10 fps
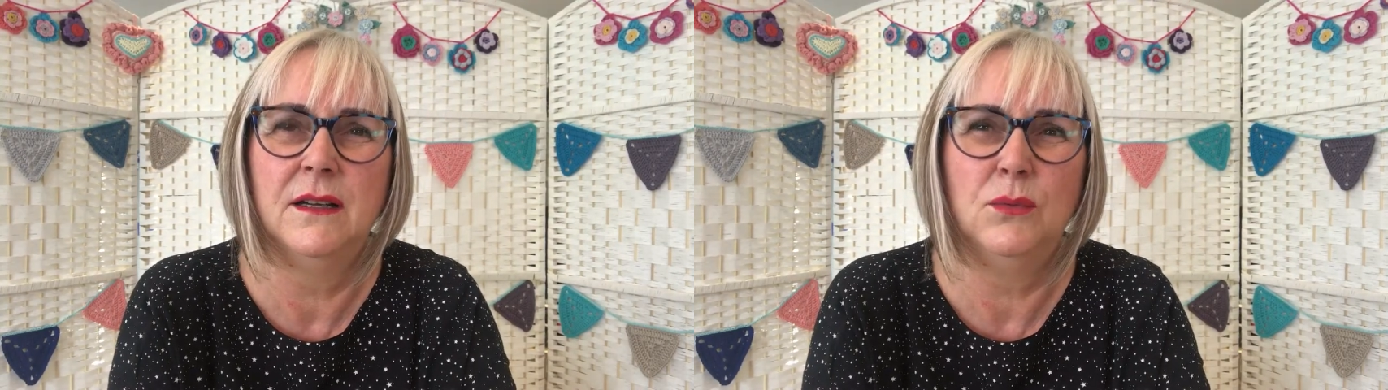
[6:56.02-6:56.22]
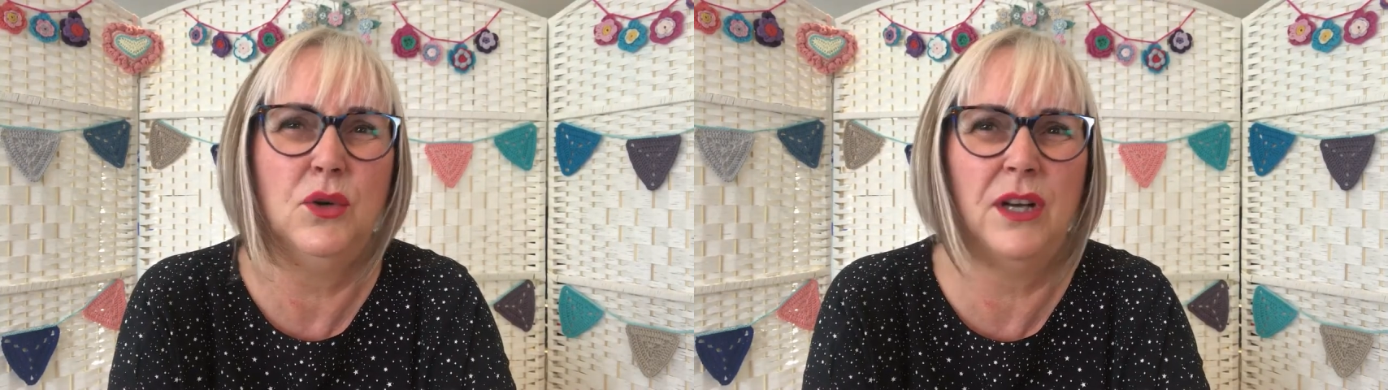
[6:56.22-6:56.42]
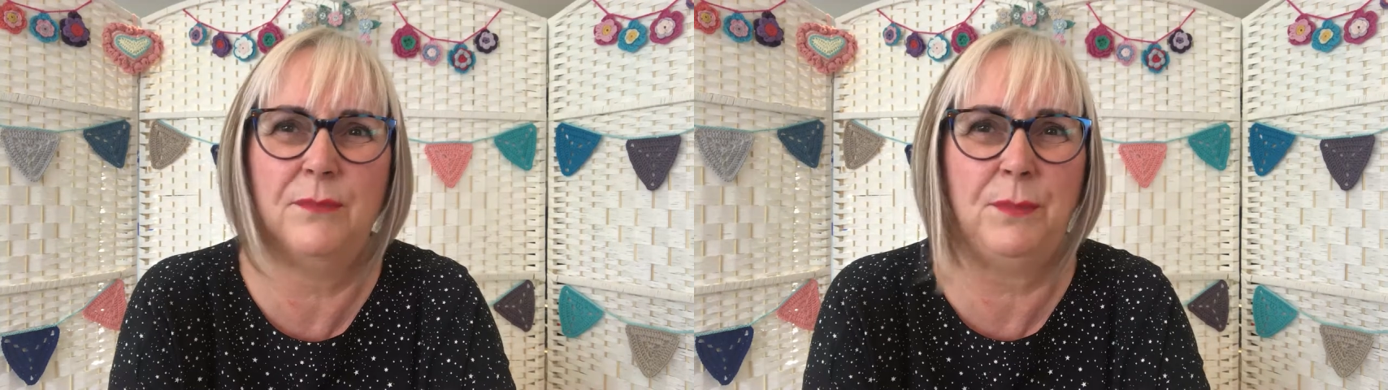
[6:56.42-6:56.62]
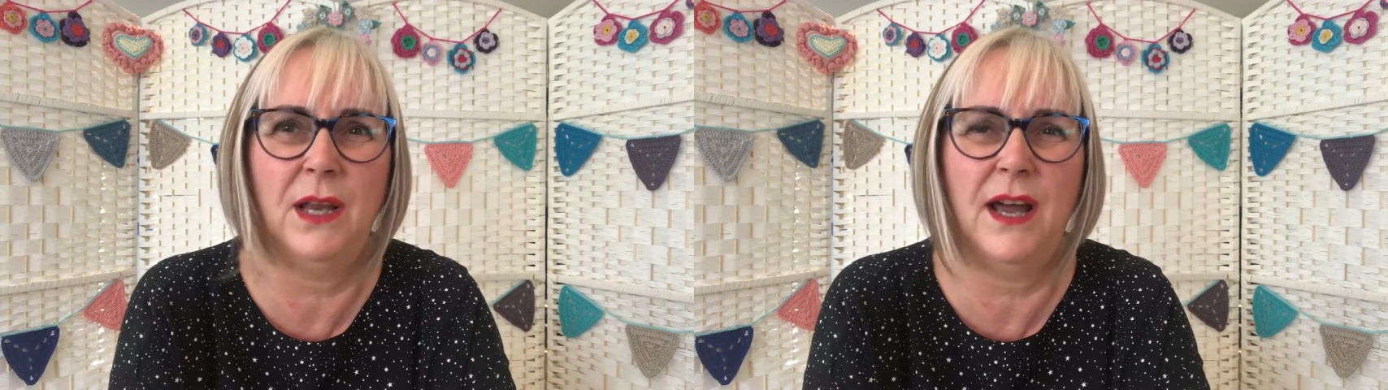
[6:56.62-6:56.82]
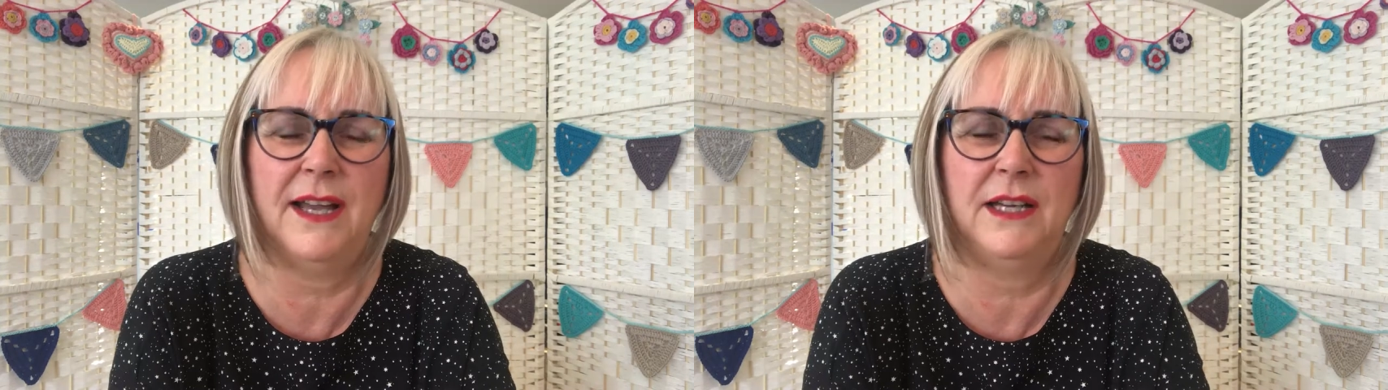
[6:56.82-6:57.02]
won't
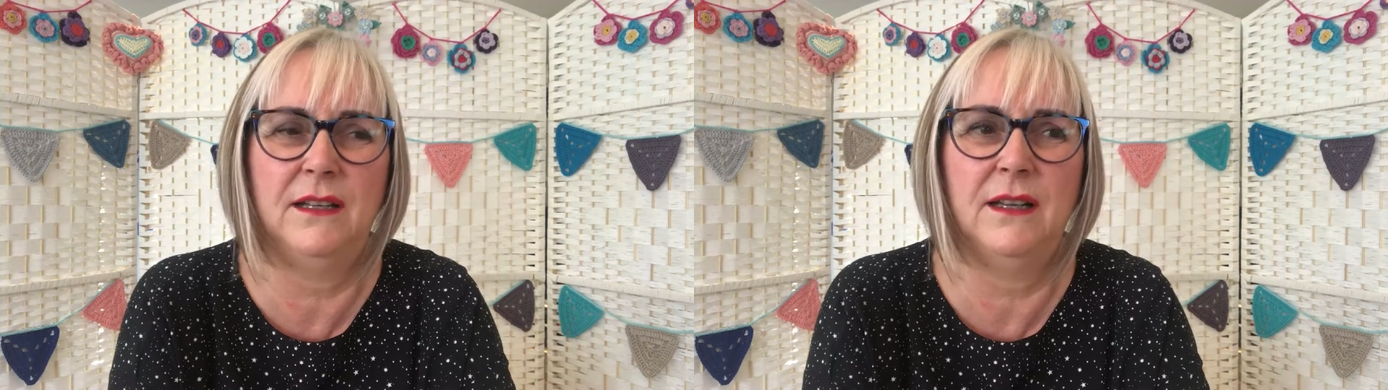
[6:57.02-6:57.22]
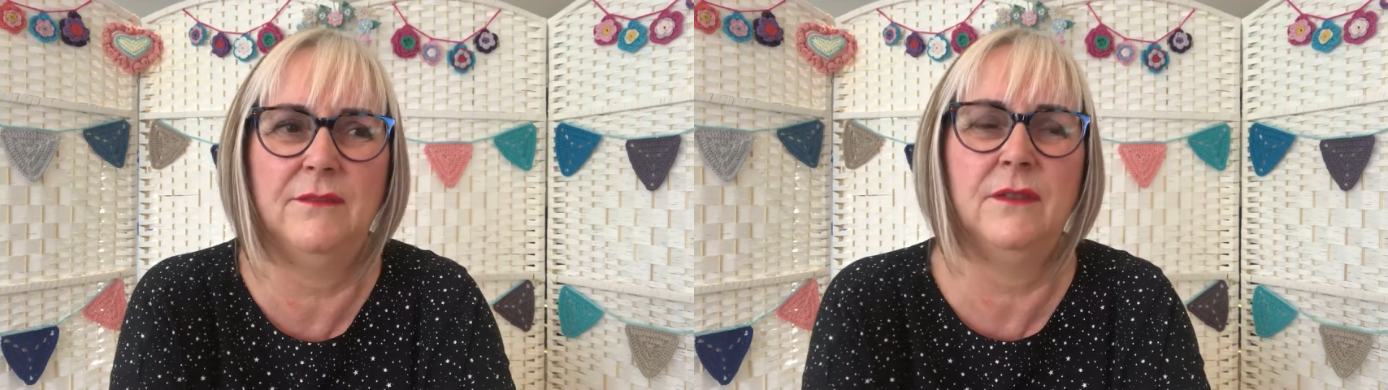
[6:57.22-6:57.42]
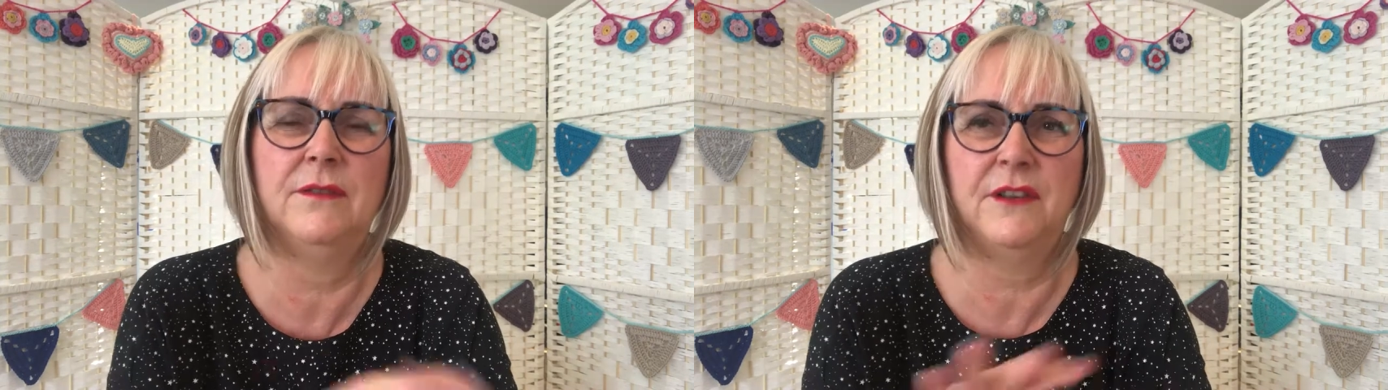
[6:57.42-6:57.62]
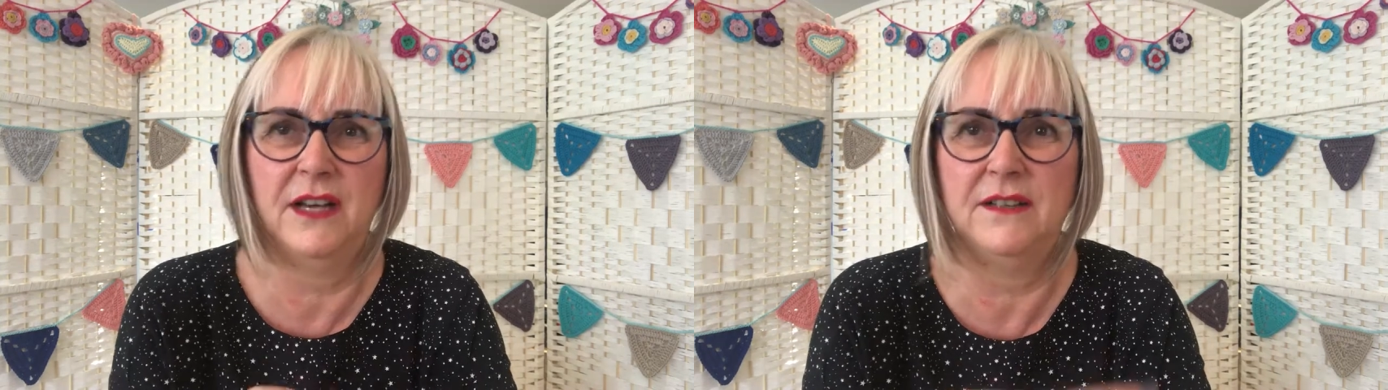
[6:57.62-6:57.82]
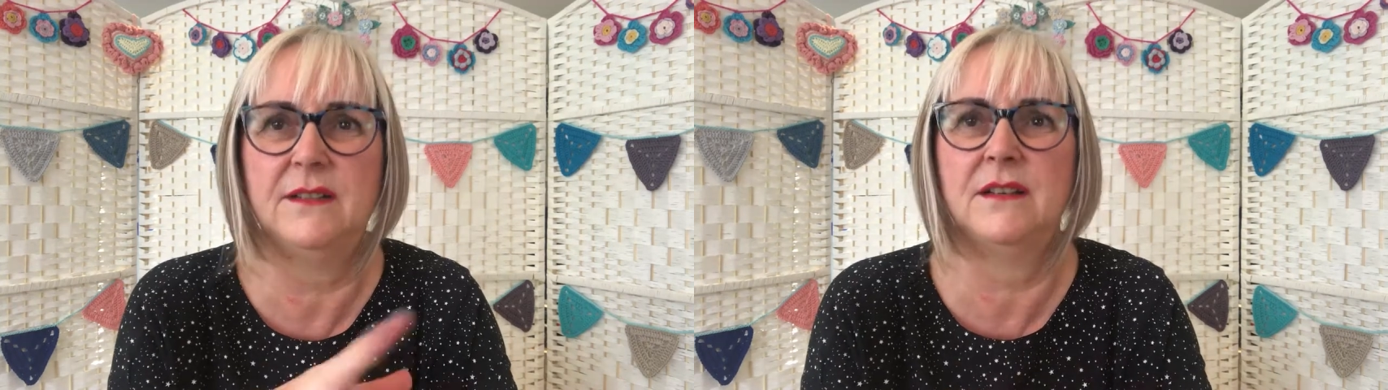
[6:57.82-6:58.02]
apply for
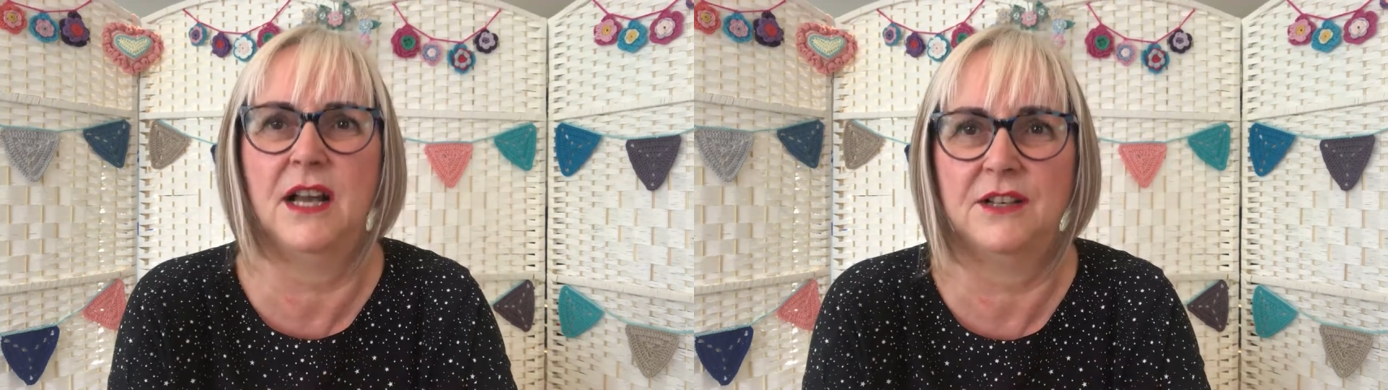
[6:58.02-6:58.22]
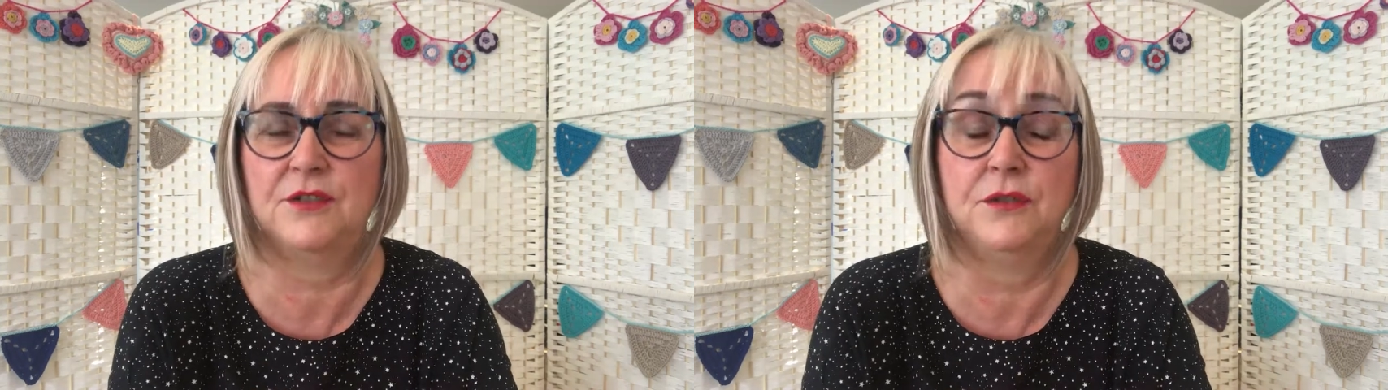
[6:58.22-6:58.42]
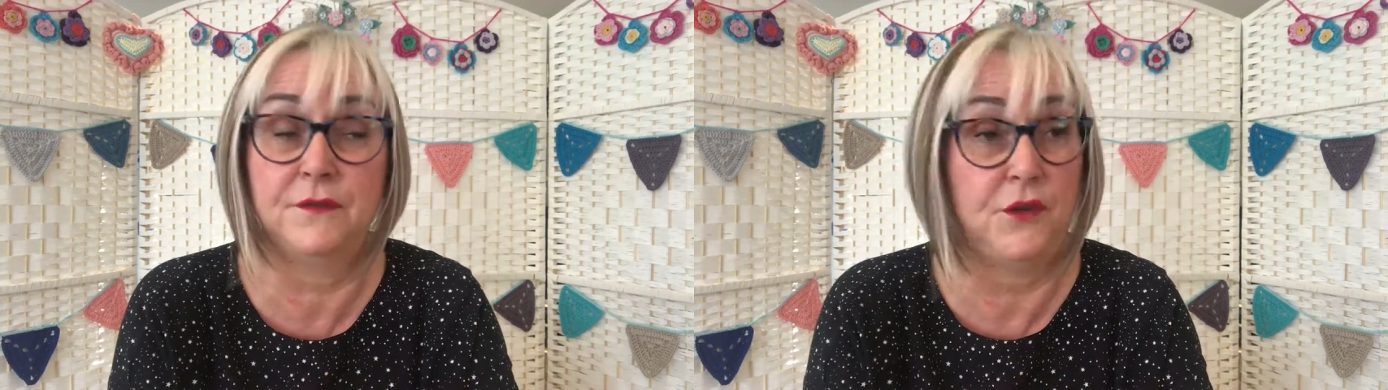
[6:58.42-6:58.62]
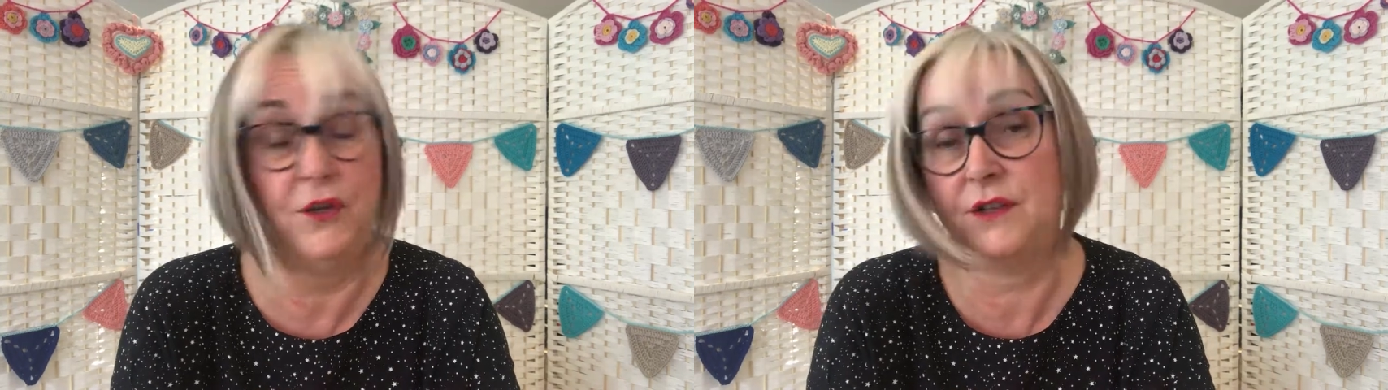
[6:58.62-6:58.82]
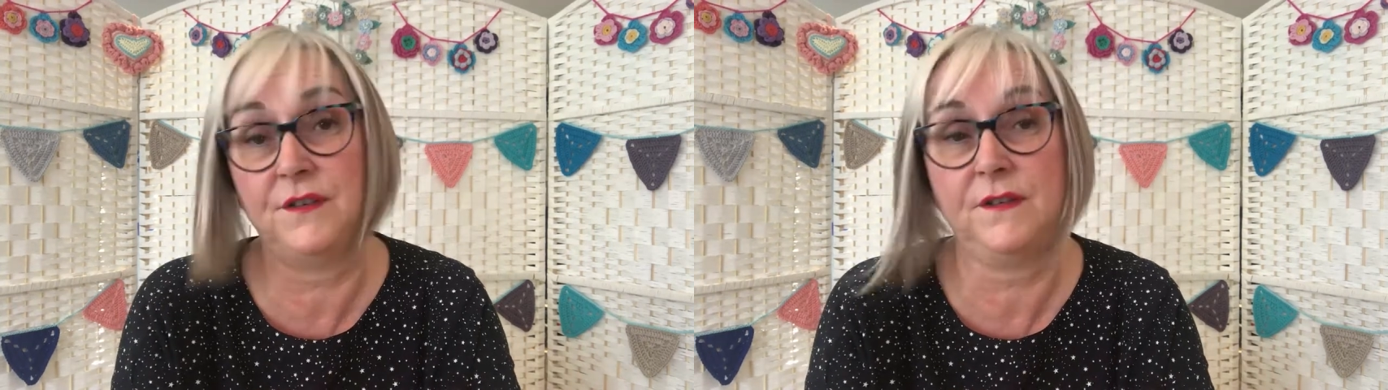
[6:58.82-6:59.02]
international
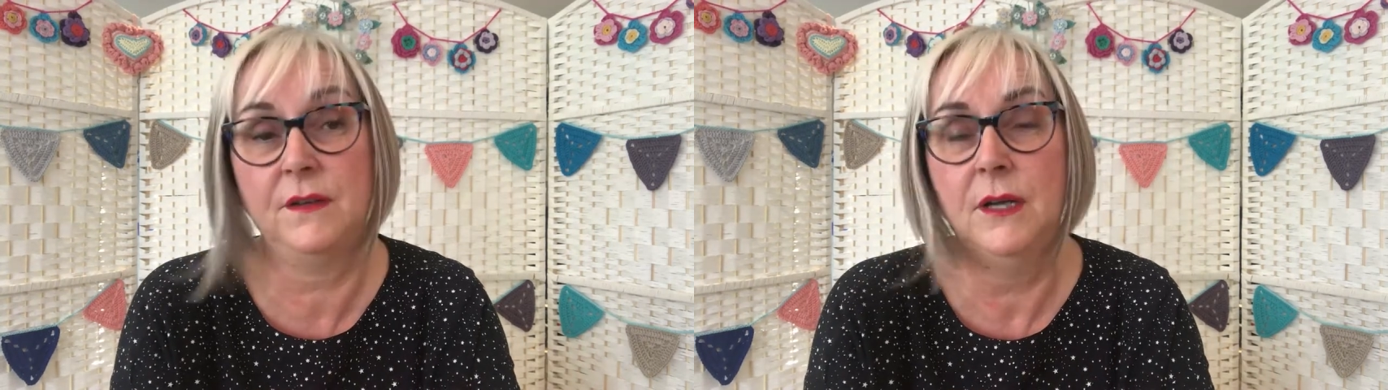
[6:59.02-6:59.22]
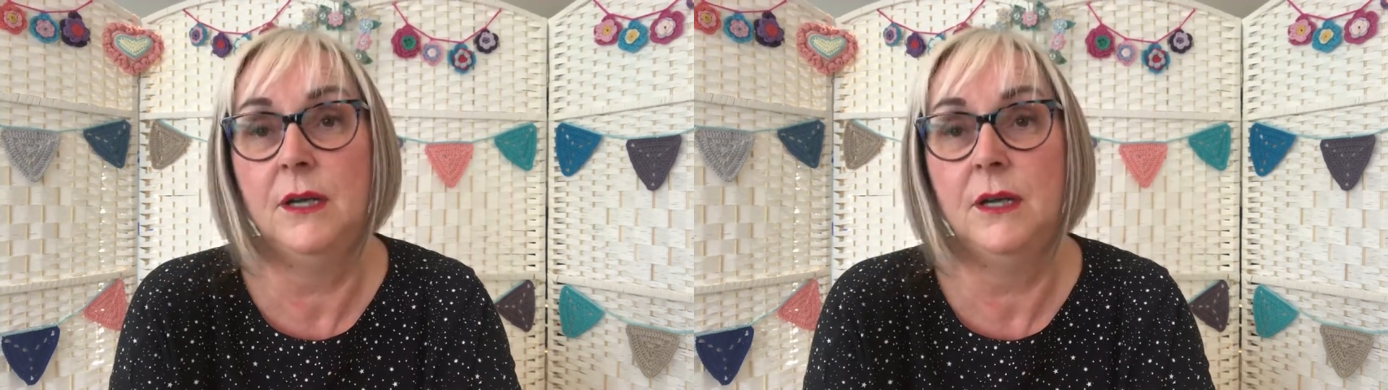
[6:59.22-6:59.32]
viewers,